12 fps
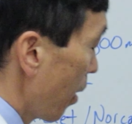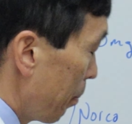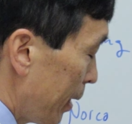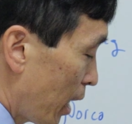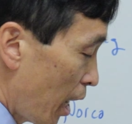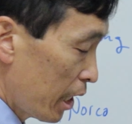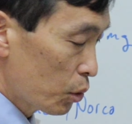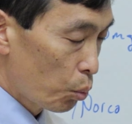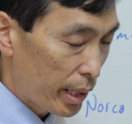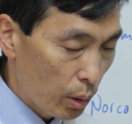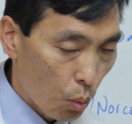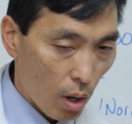Because
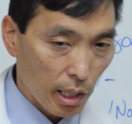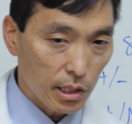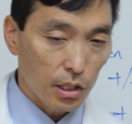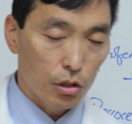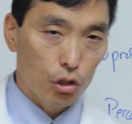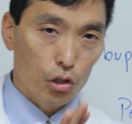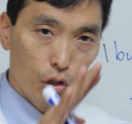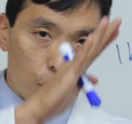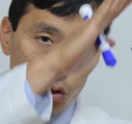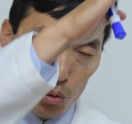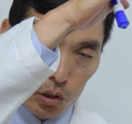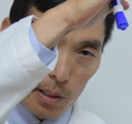we want to
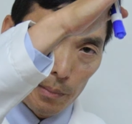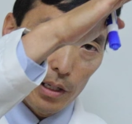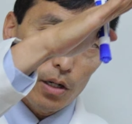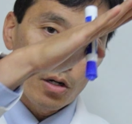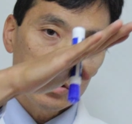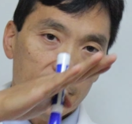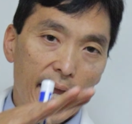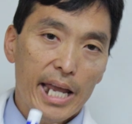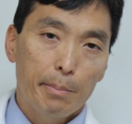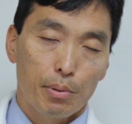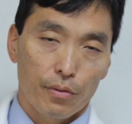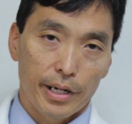do something called
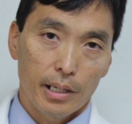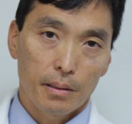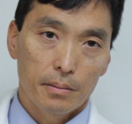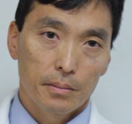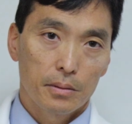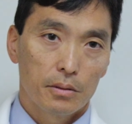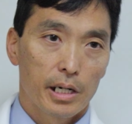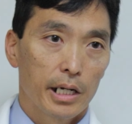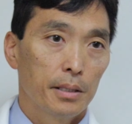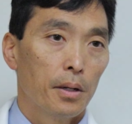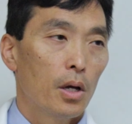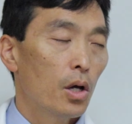tapering, right?